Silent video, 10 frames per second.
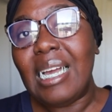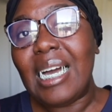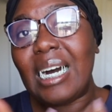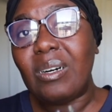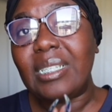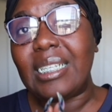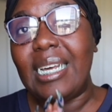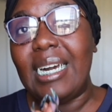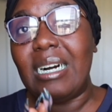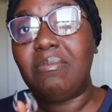Haus
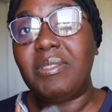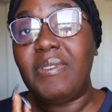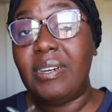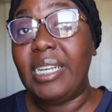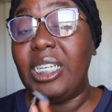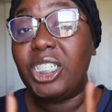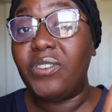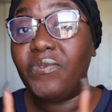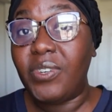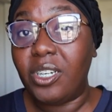Labs
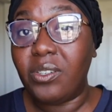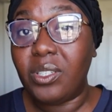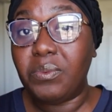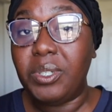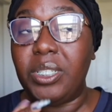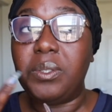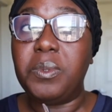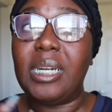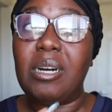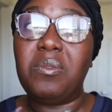foundation first, which is
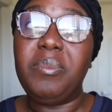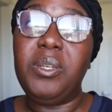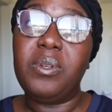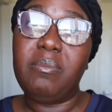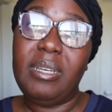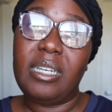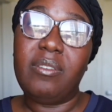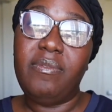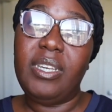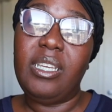what I will be doing a
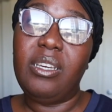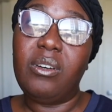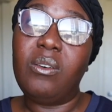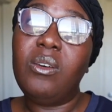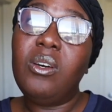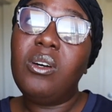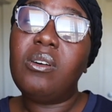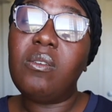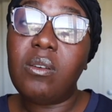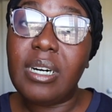makeup video
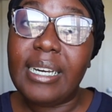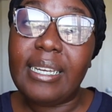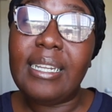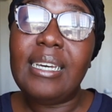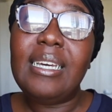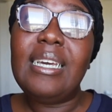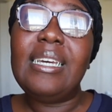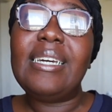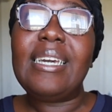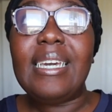on
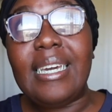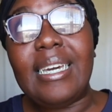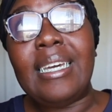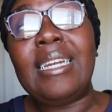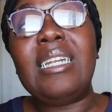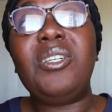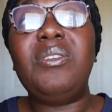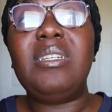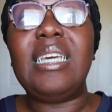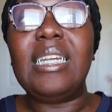
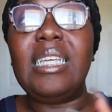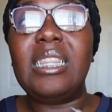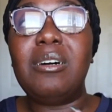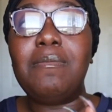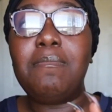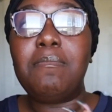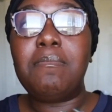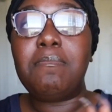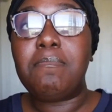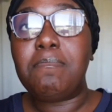and getting
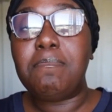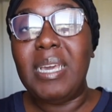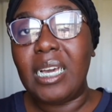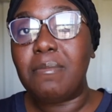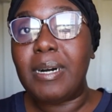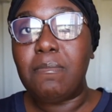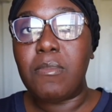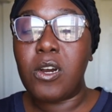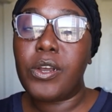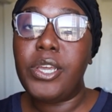the Makeup by
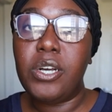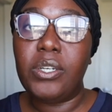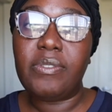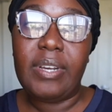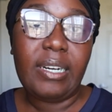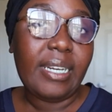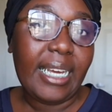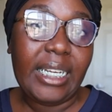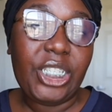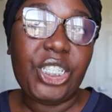Mario's
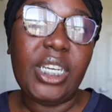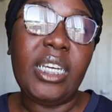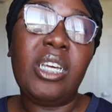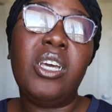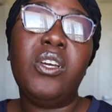Foundation